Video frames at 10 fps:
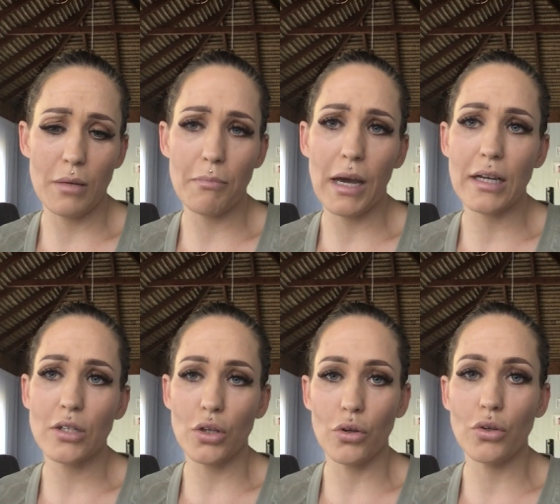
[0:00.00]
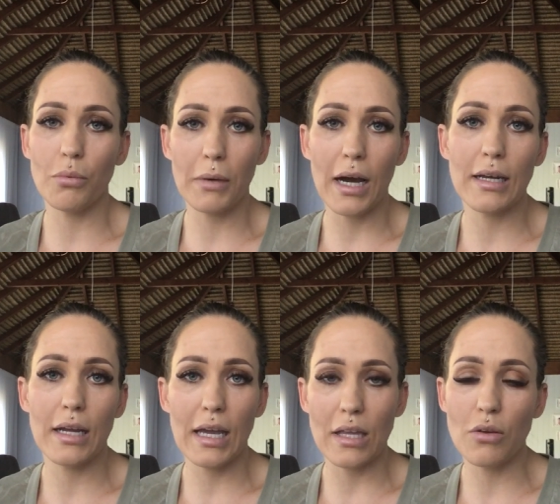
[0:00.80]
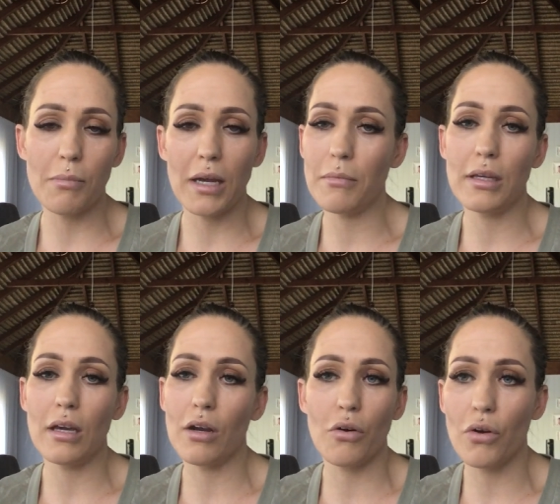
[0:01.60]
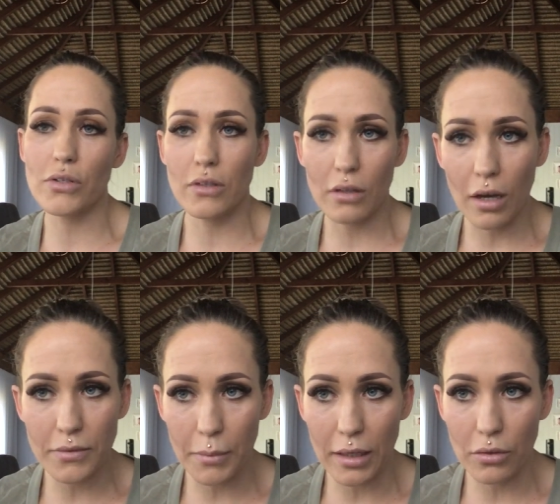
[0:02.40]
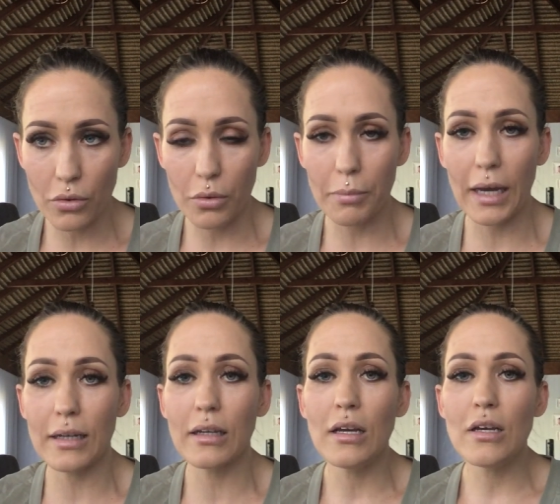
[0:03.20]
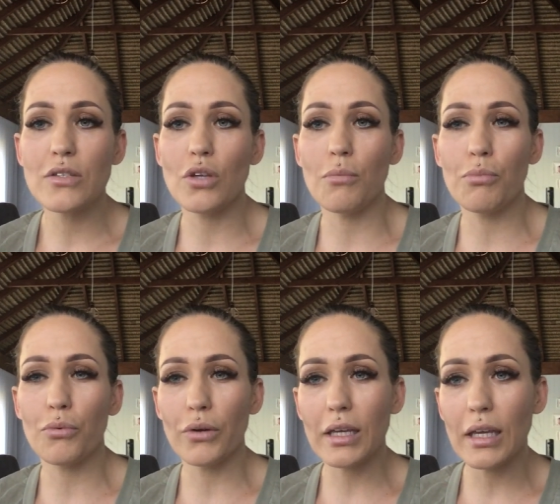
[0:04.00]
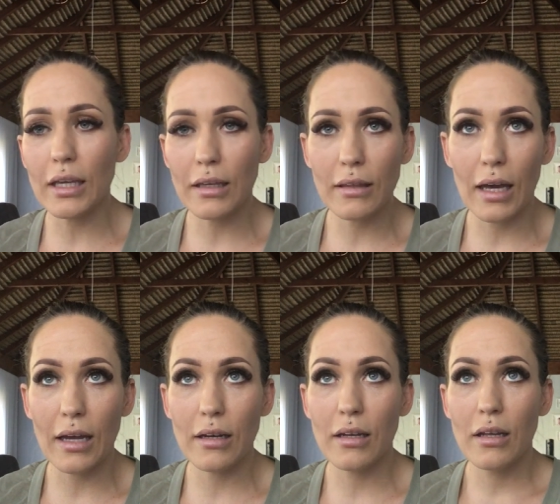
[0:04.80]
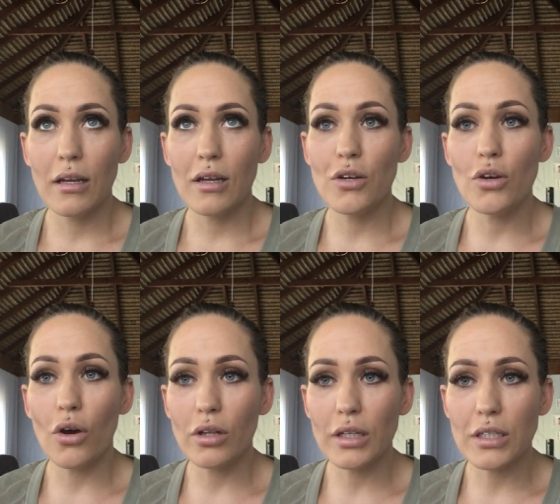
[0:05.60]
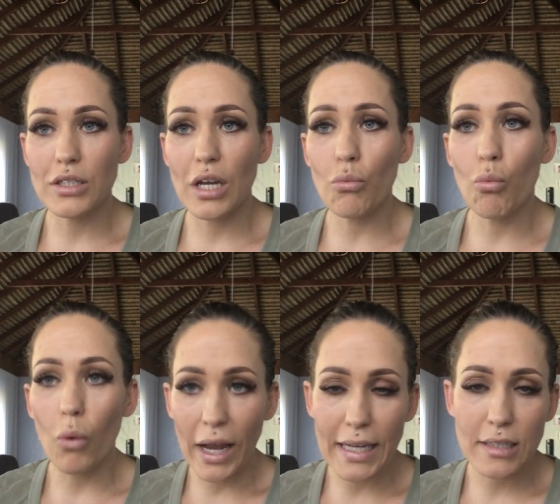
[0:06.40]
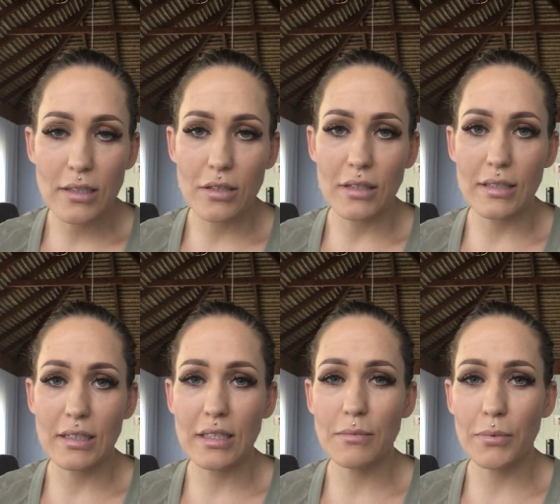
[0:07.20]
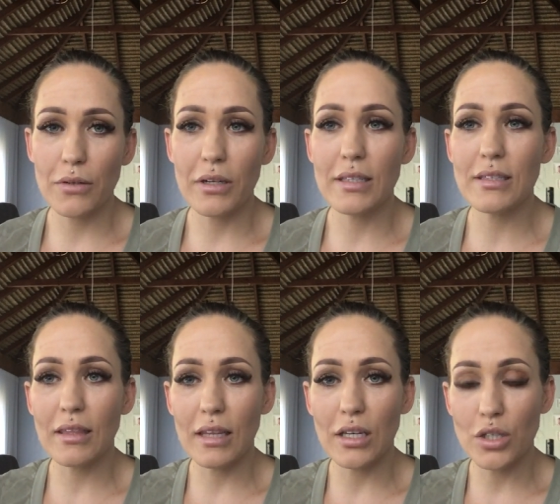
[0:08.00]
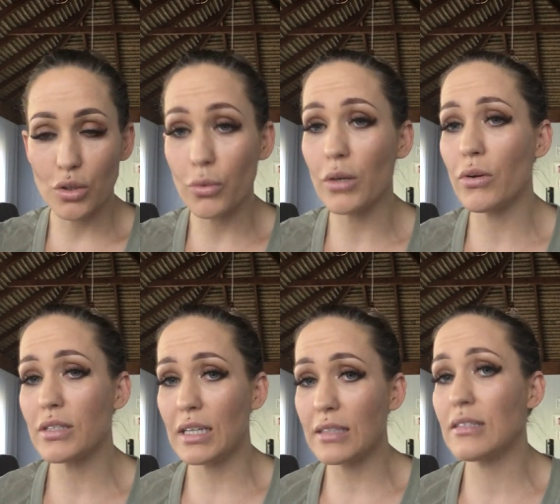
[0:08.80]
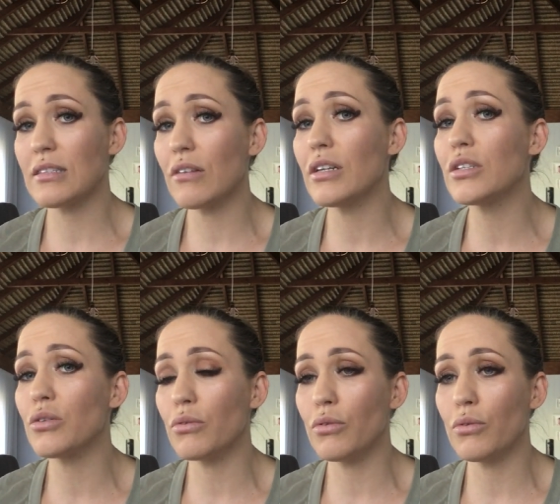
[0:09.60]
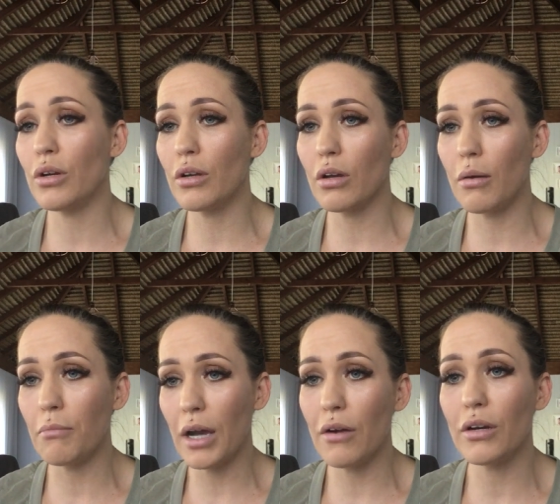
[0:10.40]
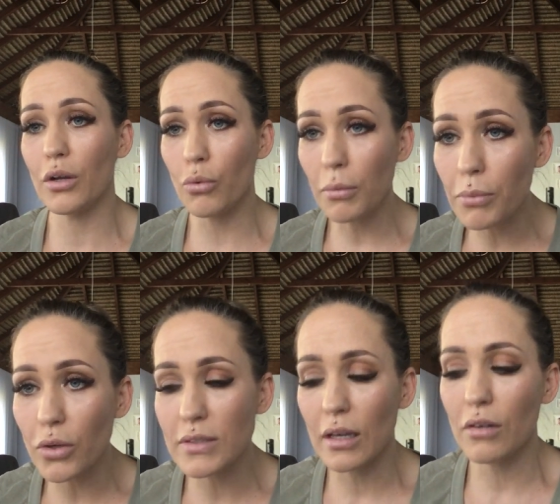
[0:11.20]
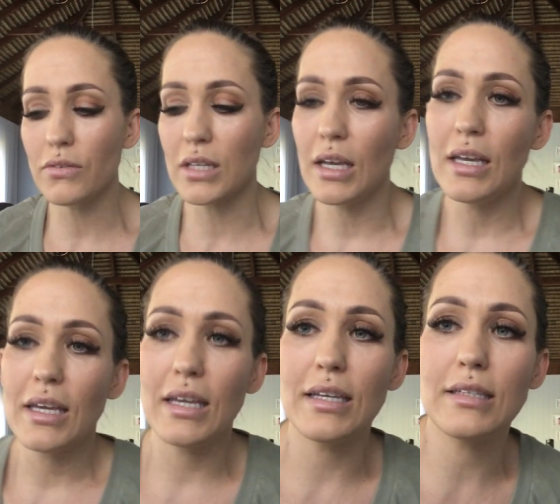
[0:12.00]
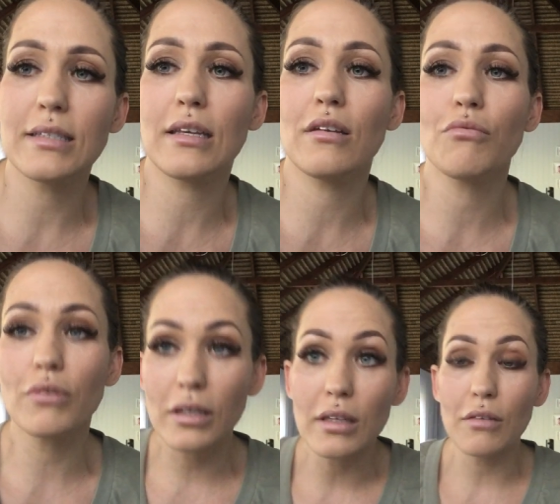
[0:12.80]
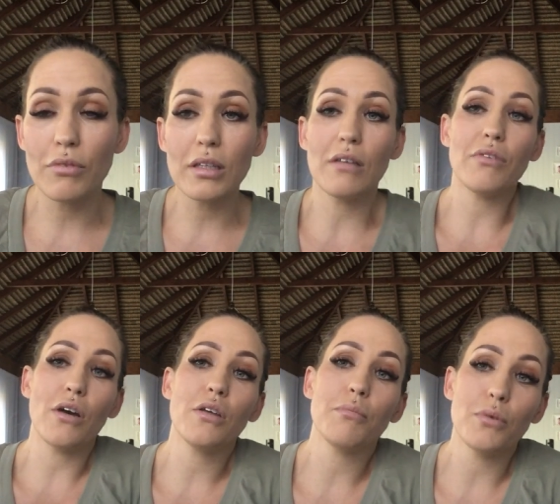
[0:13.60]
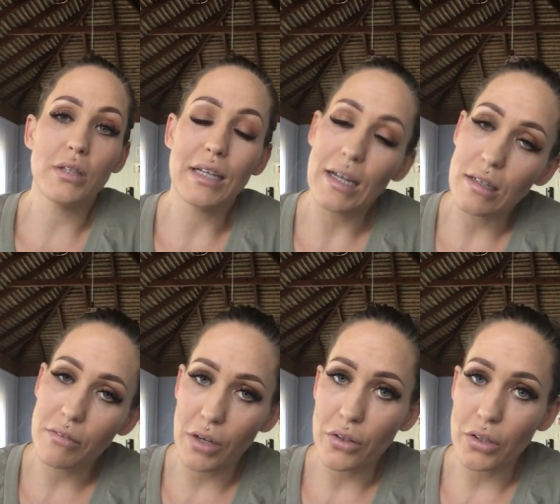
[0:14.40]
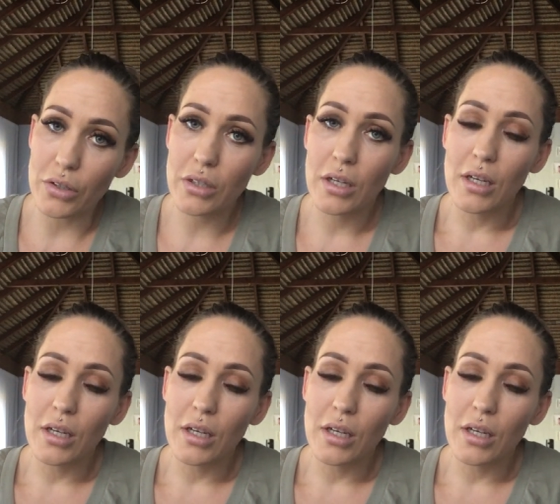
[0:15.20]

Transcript: impact you, your partner and your baby across the lifespan, good or bad. So bringing that knowledge and weight to this experience, and then doing what's necessary to empower and equip yourselves, is really, really valuable and undervalued.